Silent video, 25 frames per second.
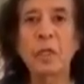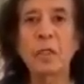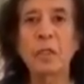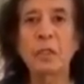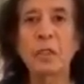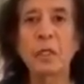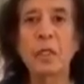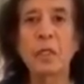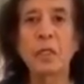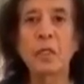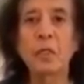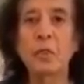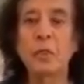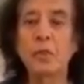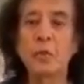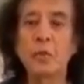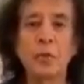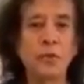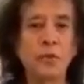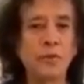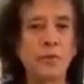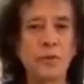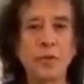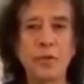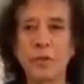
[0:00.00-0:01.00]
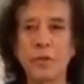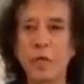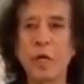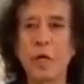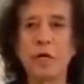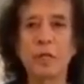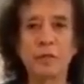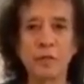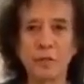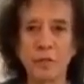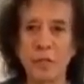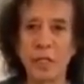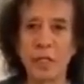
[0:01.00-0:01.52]
into different
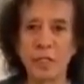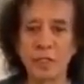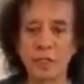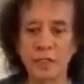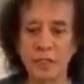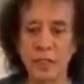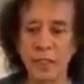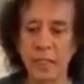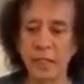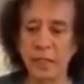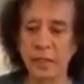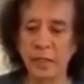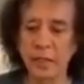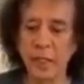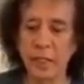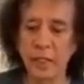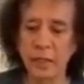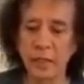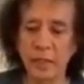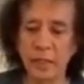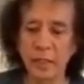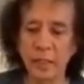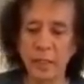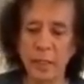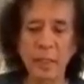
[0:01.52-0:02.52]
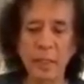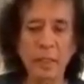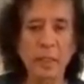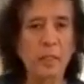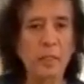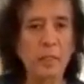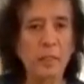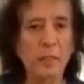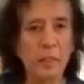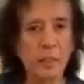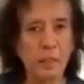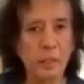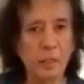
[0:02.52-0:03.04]
other things, like te
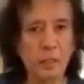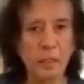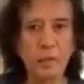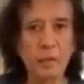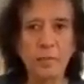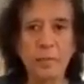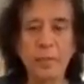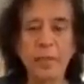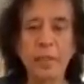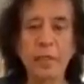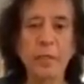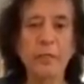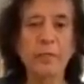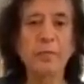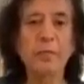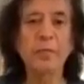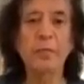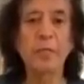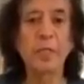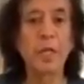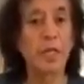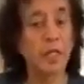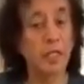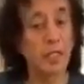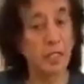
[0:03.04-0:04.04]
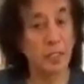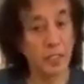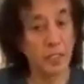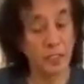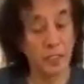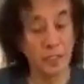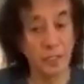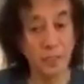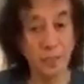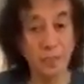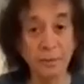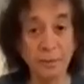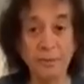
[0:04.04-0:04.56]
becomes tere
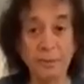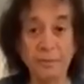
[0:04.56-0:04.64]
kita.